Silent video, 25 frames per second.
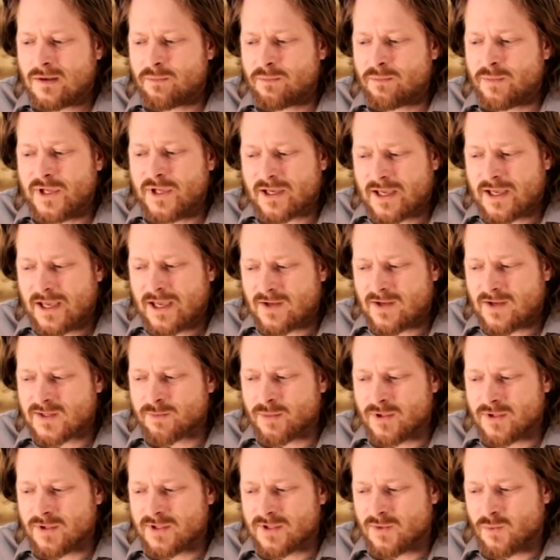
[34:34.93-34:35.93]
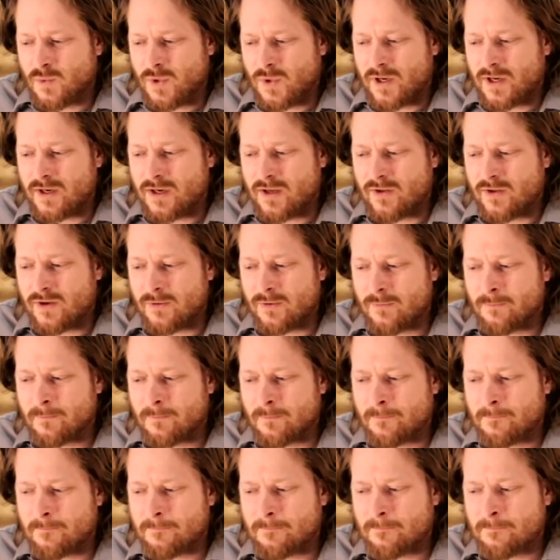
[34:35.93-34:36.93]
Be accountable to one another.
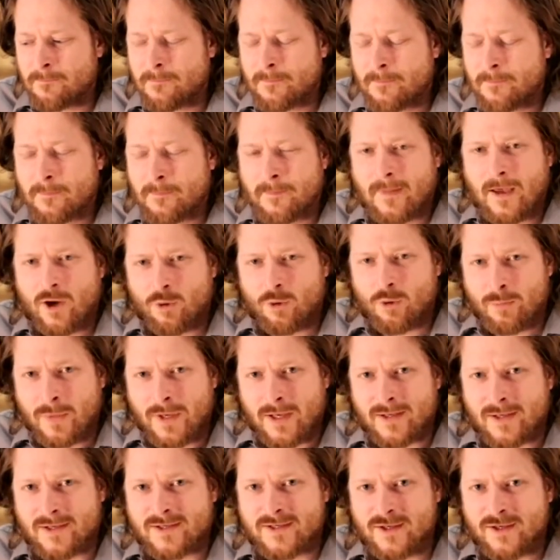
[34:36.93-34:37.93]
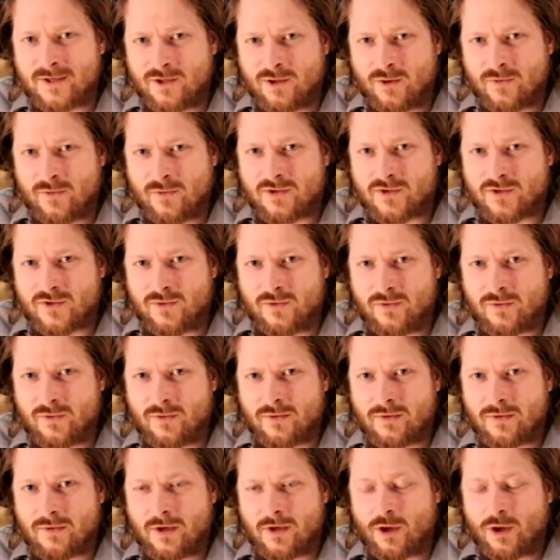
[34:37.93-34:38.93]
Help me to know the
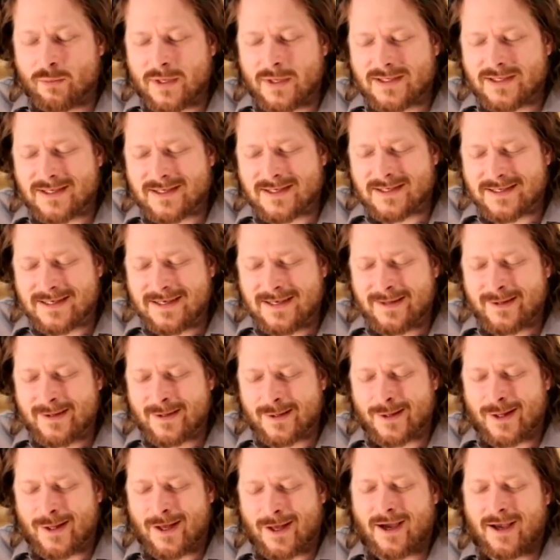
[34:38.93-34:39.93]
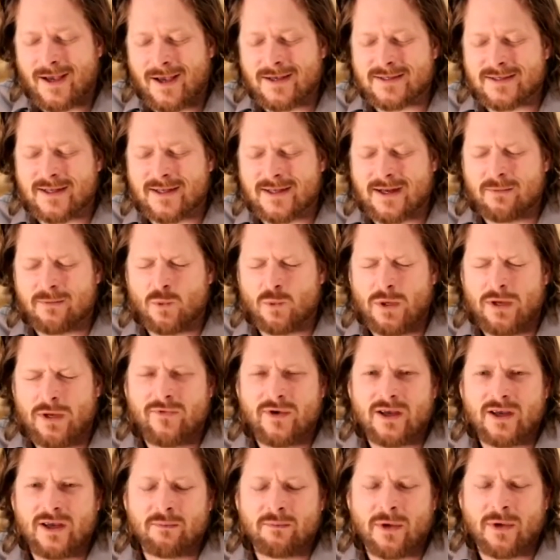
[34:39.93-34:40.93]
truth. Help me to see the lies that I'm
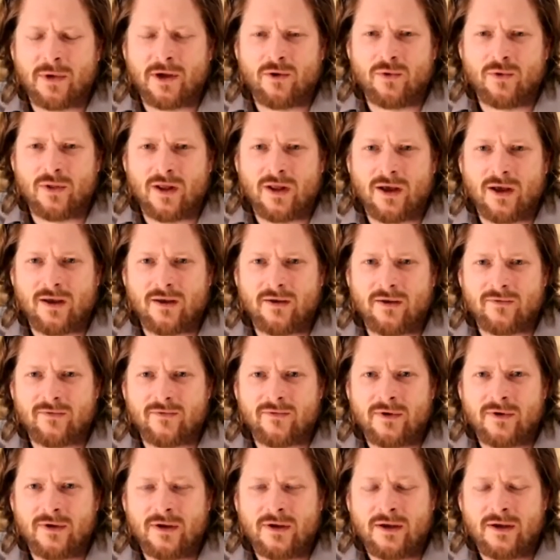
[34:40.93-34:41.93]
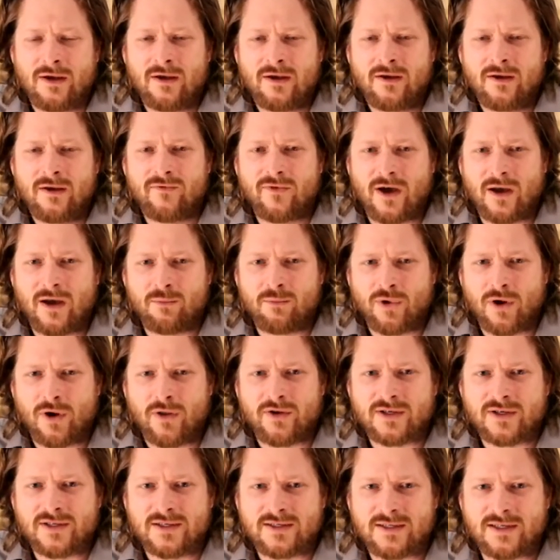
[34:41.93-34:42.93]
weaving in my own life. Find
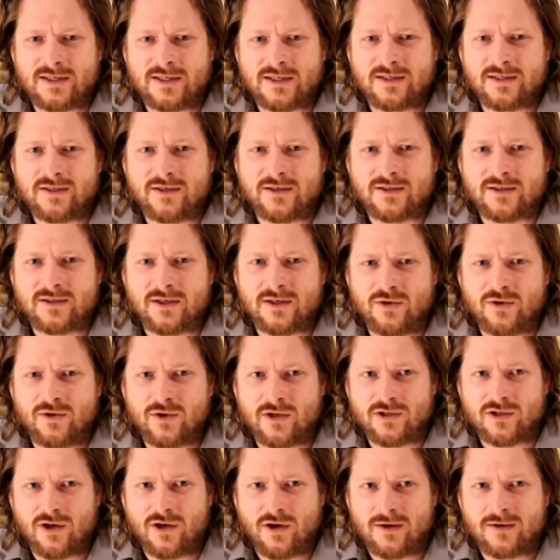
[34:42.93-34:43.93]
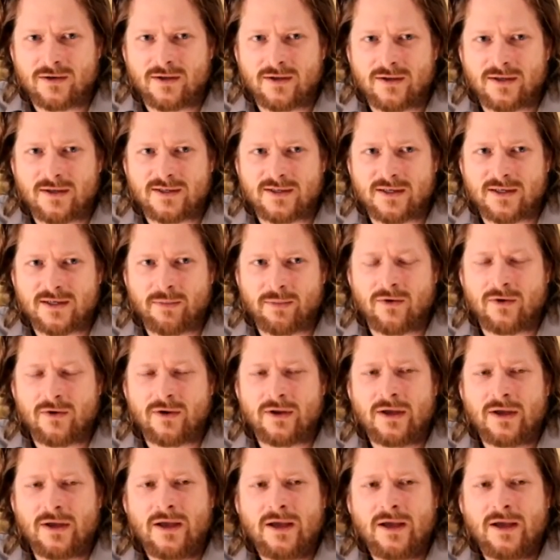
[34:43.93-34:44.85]
brothers and sisters that you can talk to this about.